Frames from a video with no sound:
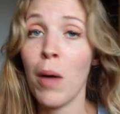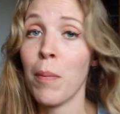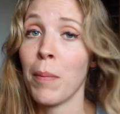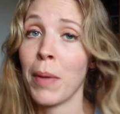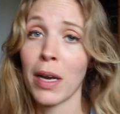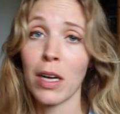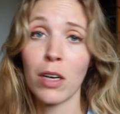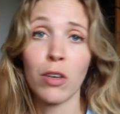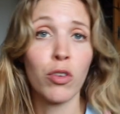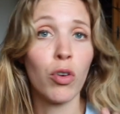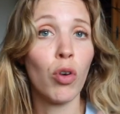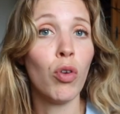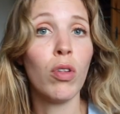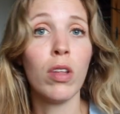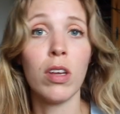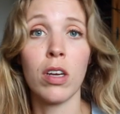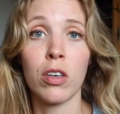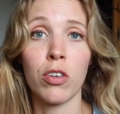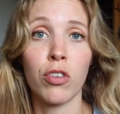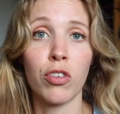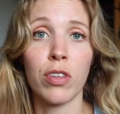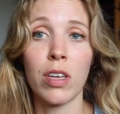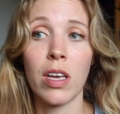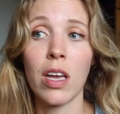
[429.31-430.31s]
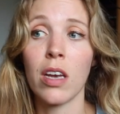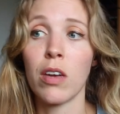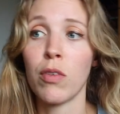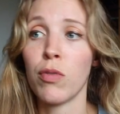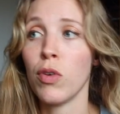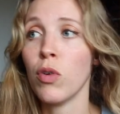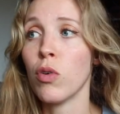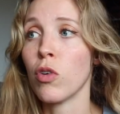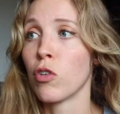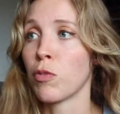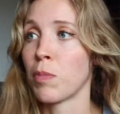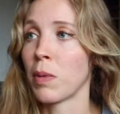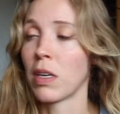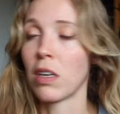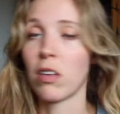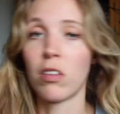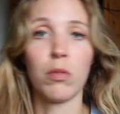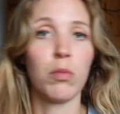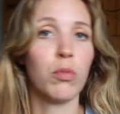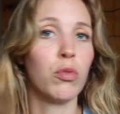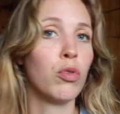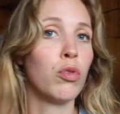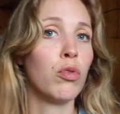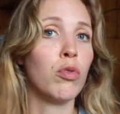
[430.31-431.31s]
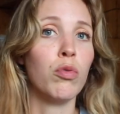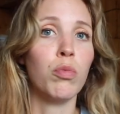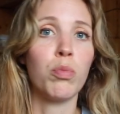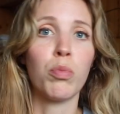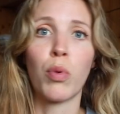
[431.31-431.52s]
but I can totally understand if you expect some new